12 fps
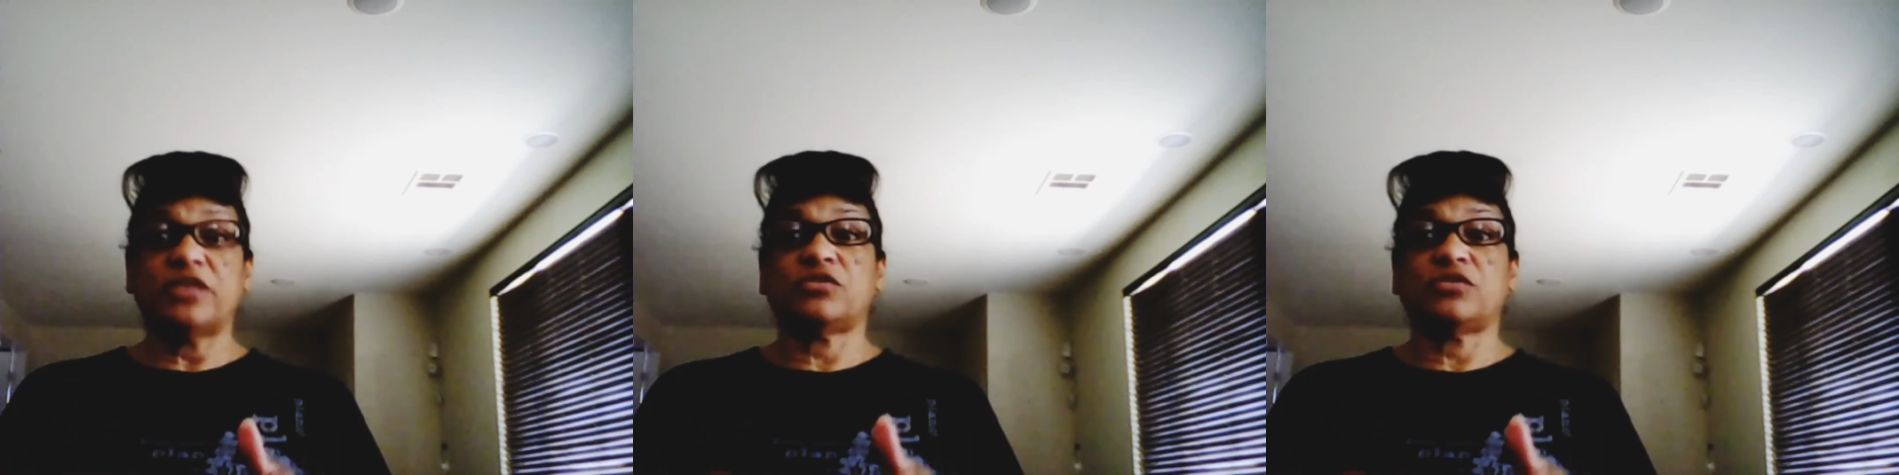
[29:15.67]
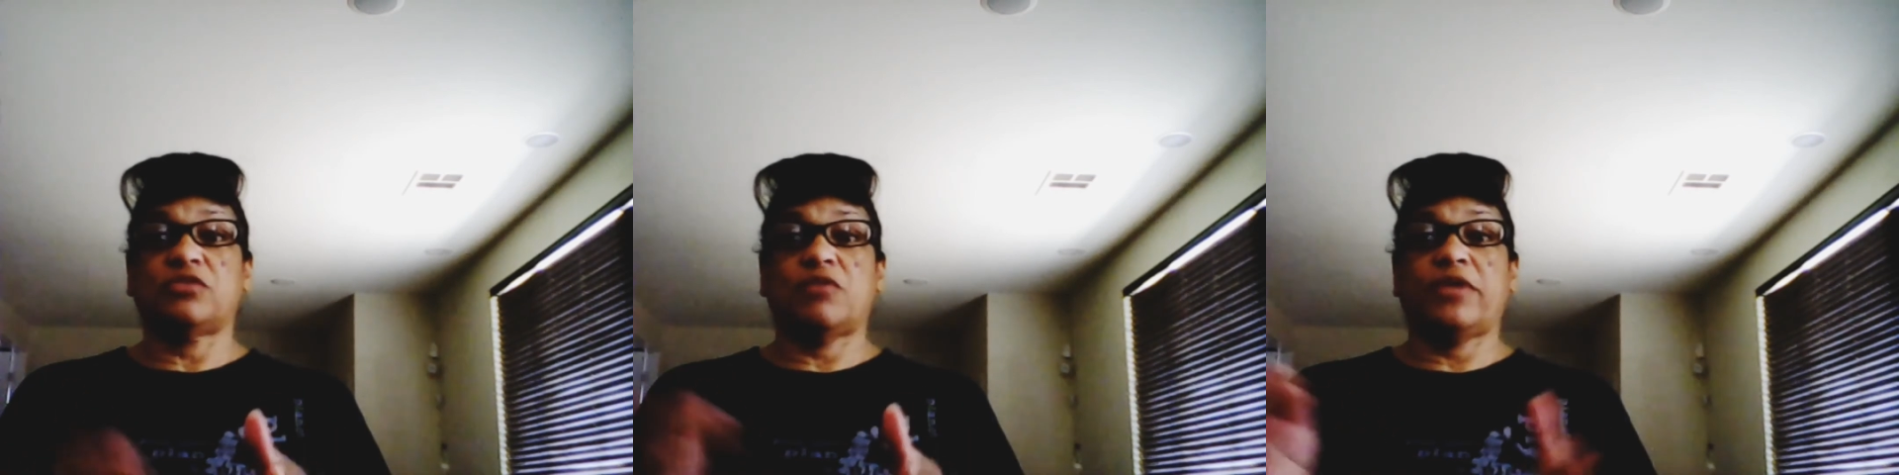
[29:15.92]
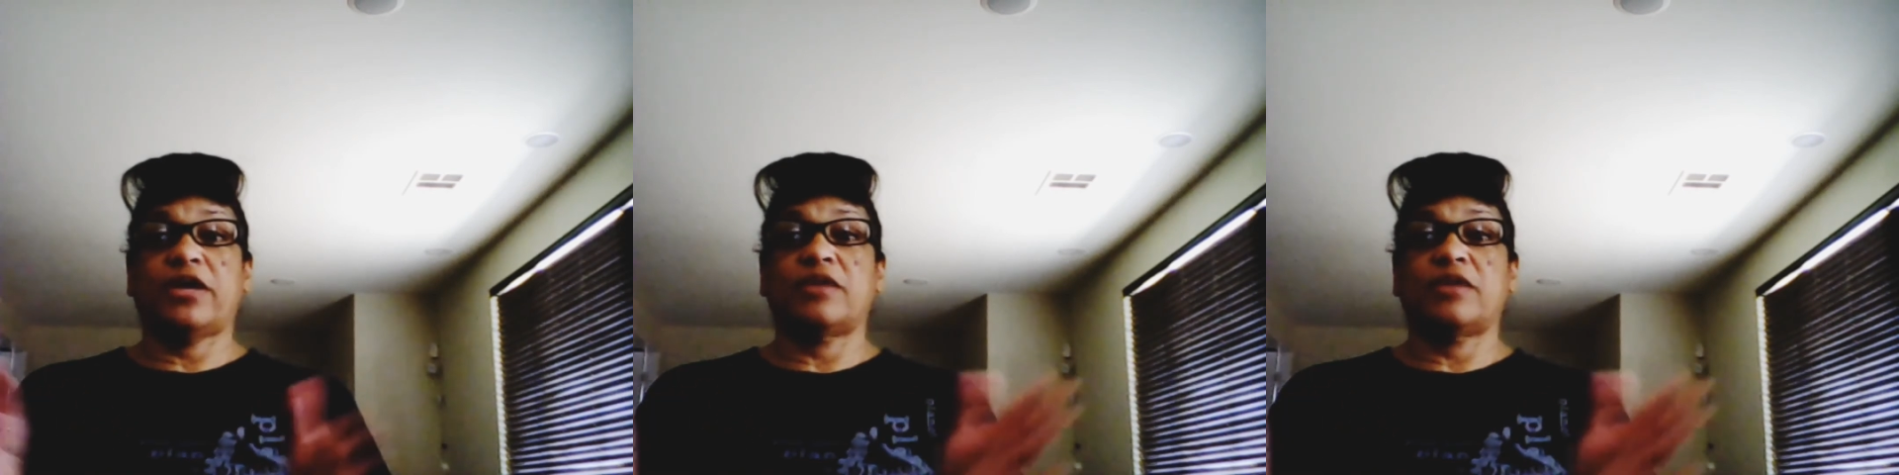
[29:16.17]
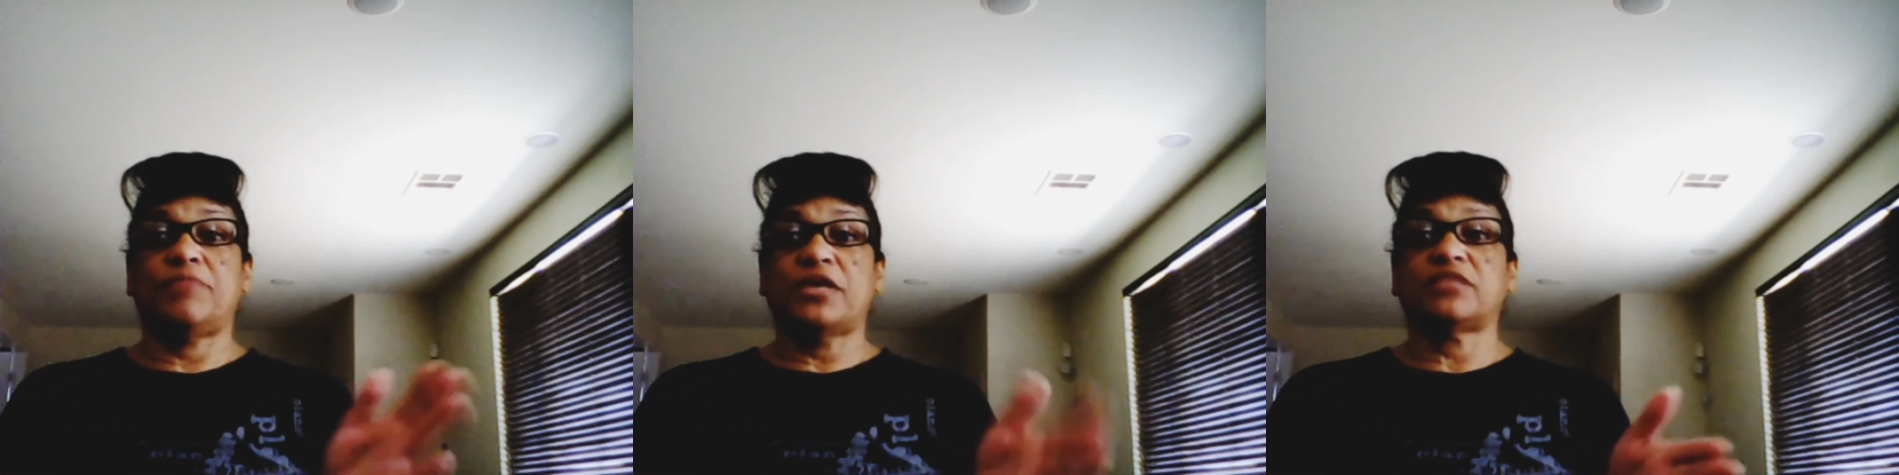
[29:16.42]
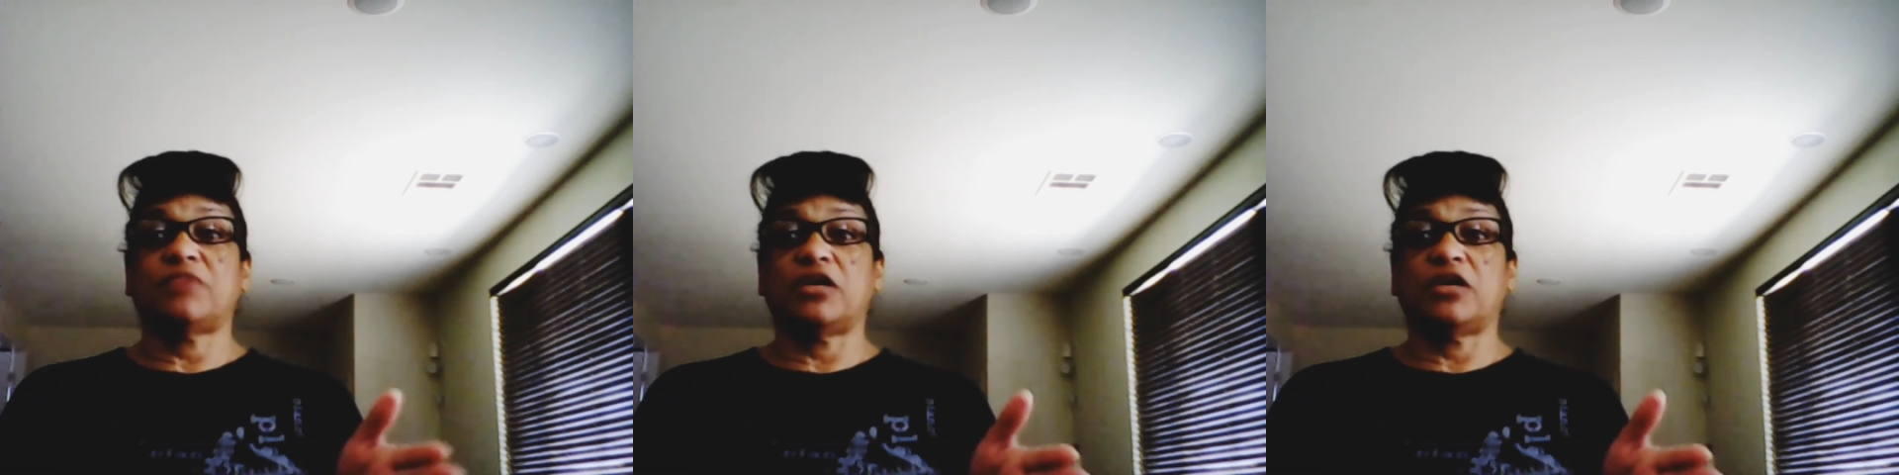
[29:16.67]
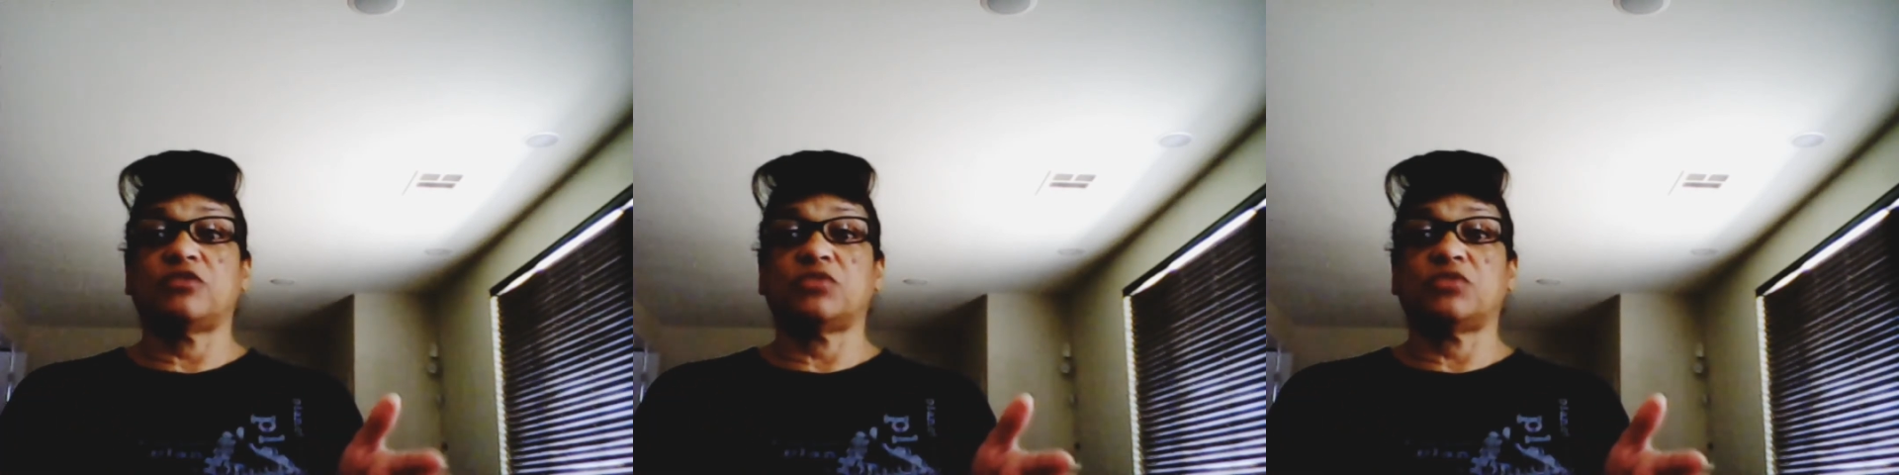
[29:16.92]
so that way I can make something else